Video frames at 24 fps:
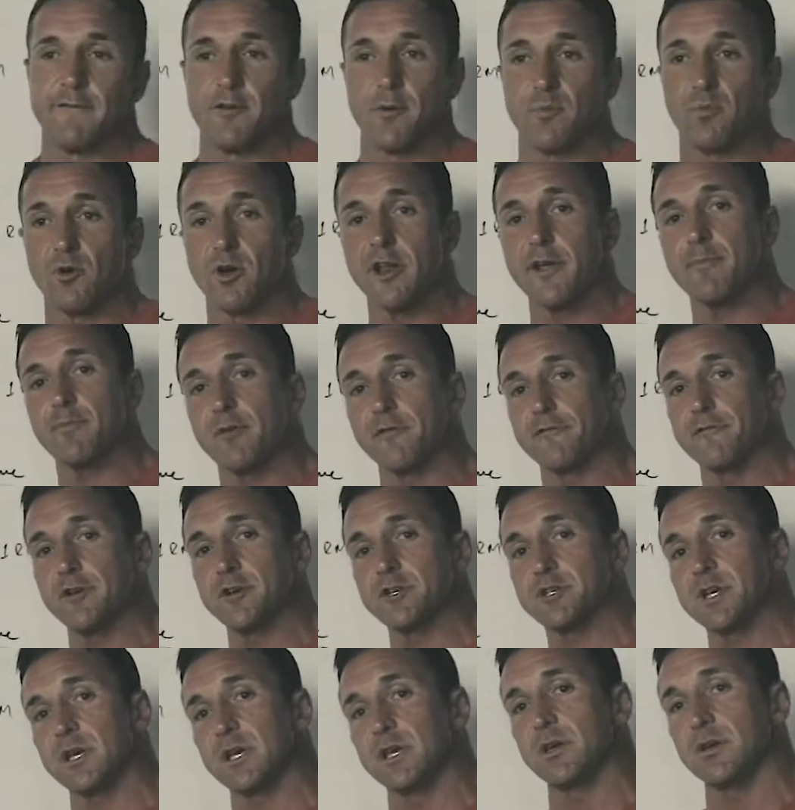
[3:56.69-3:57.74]
you're pretty
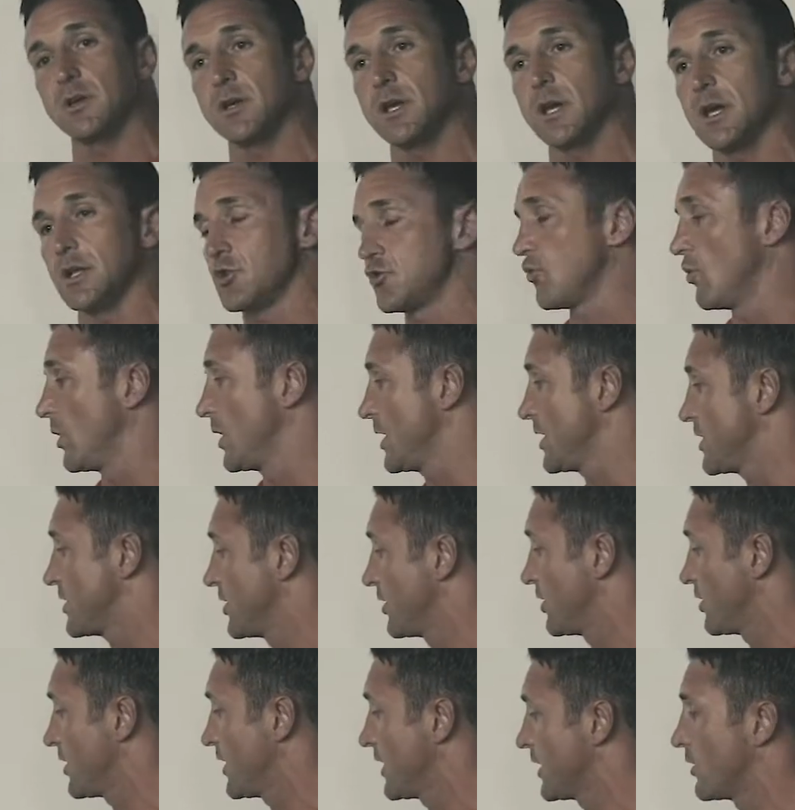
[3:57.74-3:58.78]
proficient, you can get 20,
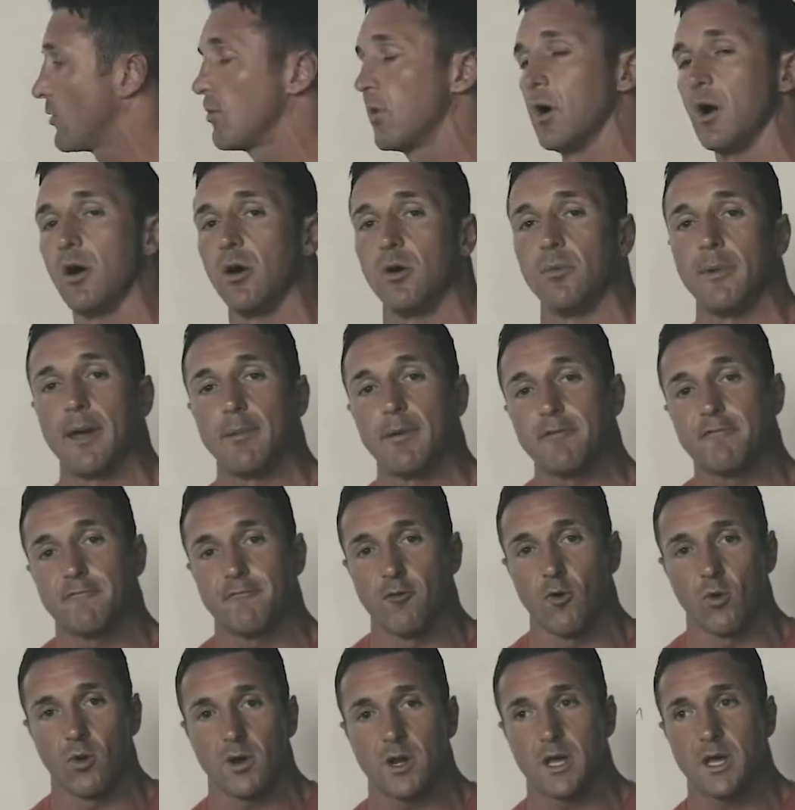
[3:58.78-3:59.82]
30 in a row, maybe
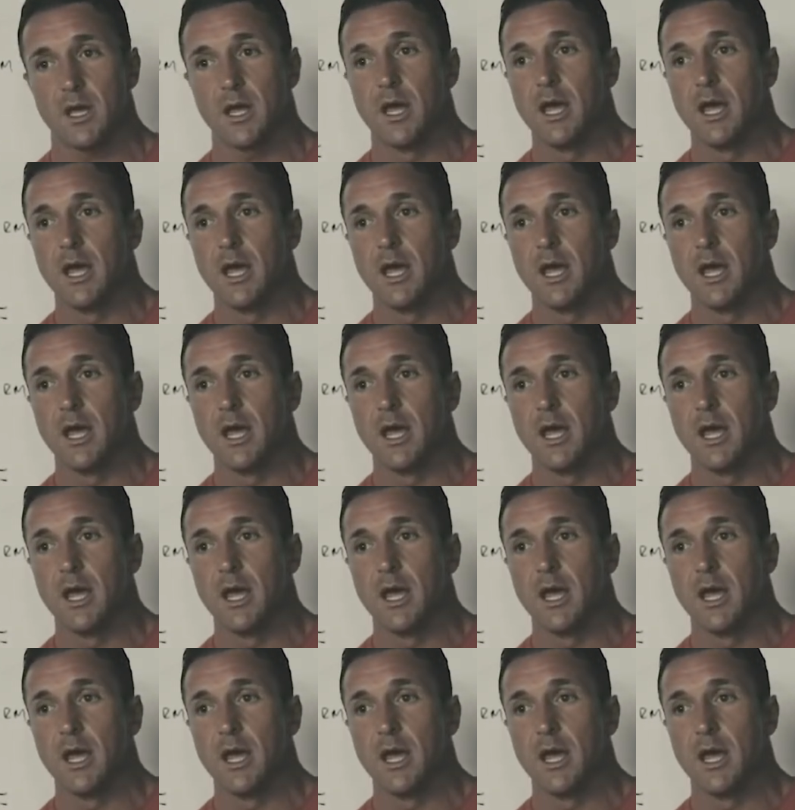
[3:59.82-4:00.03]
40.